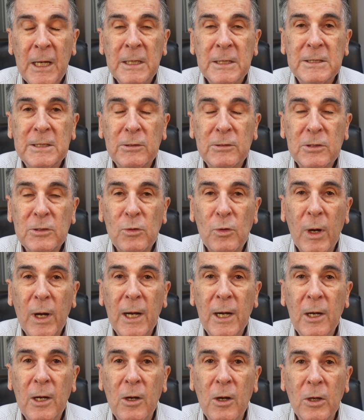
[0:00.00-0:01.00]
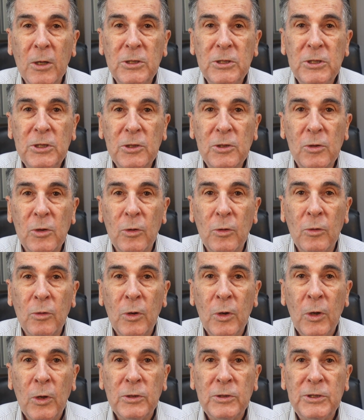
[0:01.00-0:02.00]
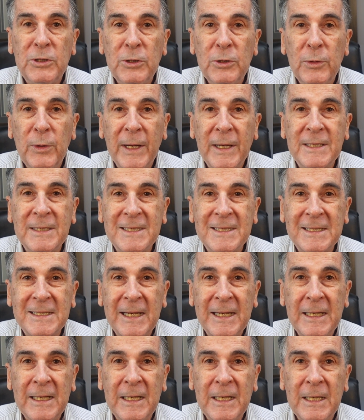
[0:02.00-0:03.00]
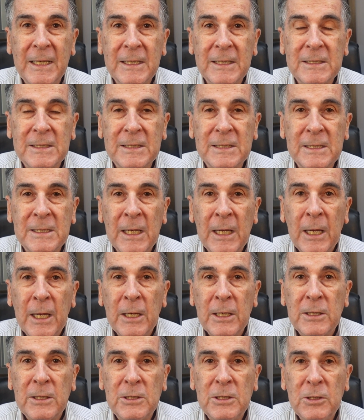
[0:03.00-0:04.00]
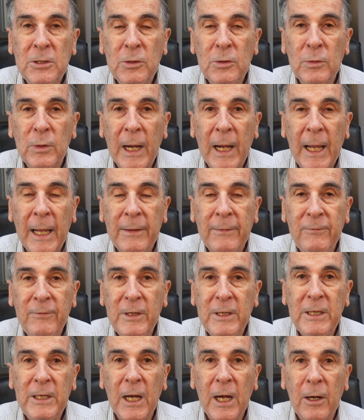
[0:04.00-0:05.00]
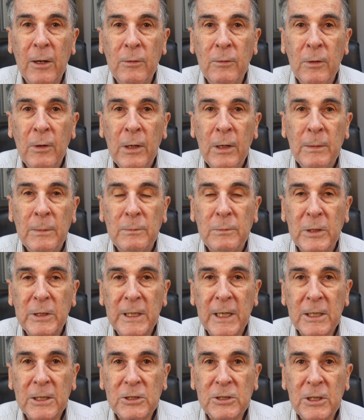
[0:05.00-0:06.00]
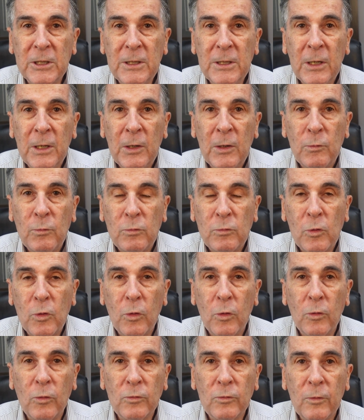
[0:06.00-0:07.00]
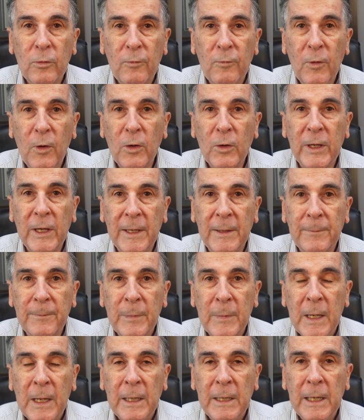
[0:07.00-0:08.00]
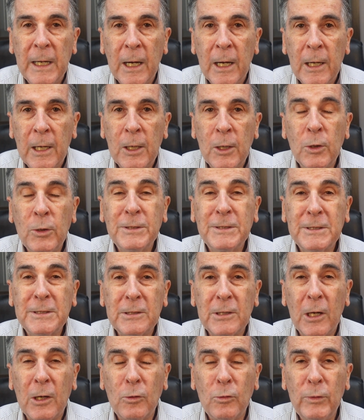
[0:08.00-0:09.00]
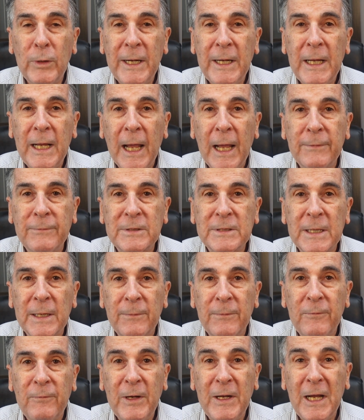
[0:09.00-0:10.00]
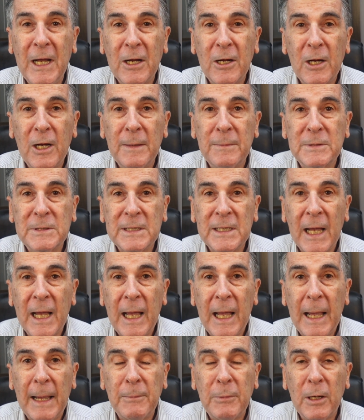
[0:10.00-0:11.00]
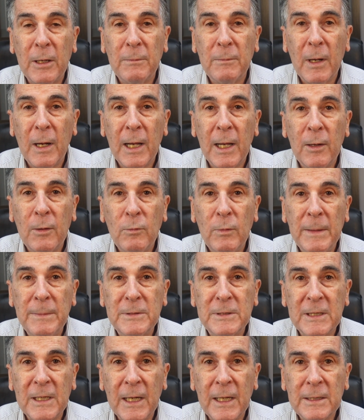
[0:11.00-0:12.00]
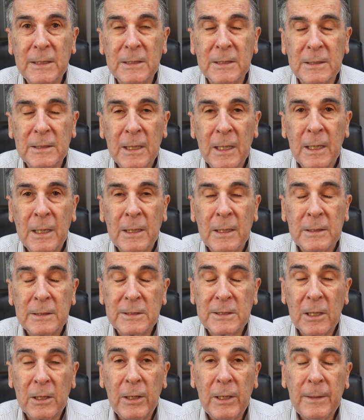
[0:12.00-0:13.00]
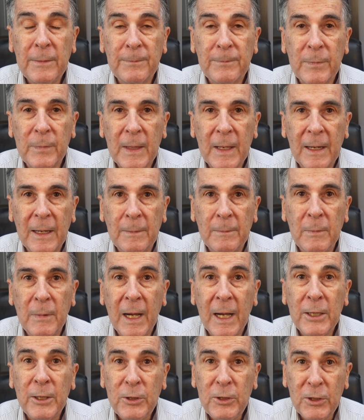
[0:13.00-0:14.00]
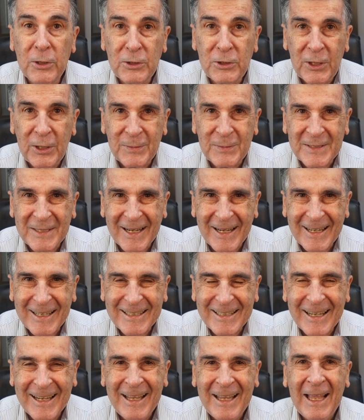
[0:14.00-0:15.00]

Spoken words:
So it's quite logical to extend this to a video production called vlogging. Now, I also already have some video clips up on my website, on my YouTube site,